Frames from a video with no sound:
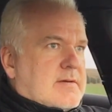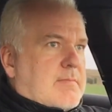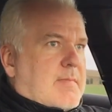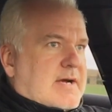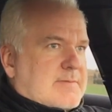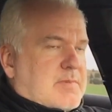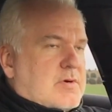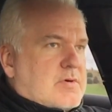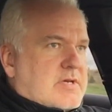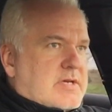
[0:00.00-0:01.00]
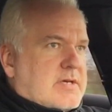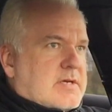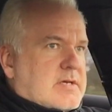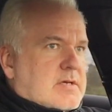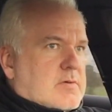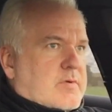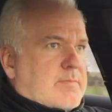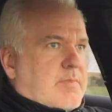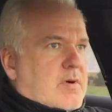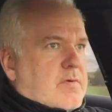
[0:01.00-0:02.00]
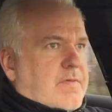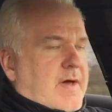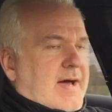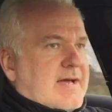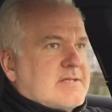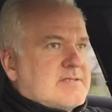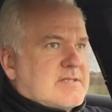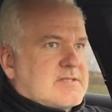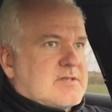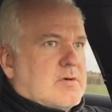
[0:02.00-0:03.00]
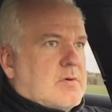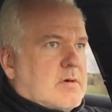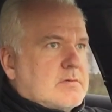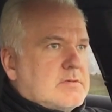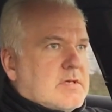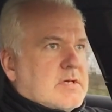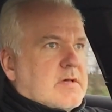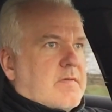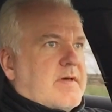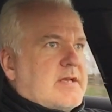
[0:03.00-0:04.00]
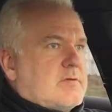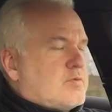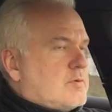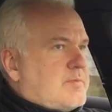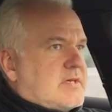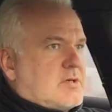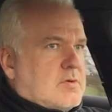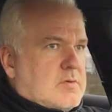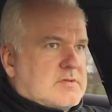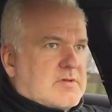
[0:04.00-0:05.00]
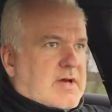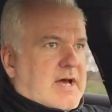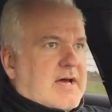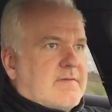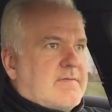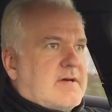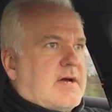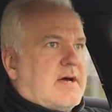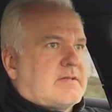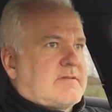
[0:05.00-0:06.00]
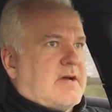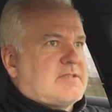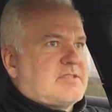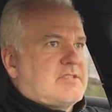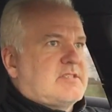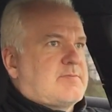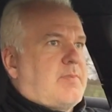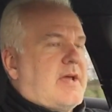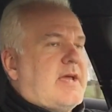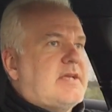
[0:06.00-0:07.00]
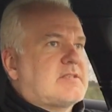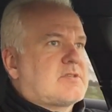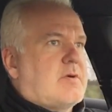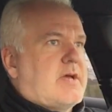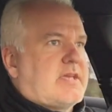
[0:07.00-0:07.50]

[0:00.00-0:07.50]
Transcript: MacBook with both hands and so on. Then it would be cool to have a touch display so I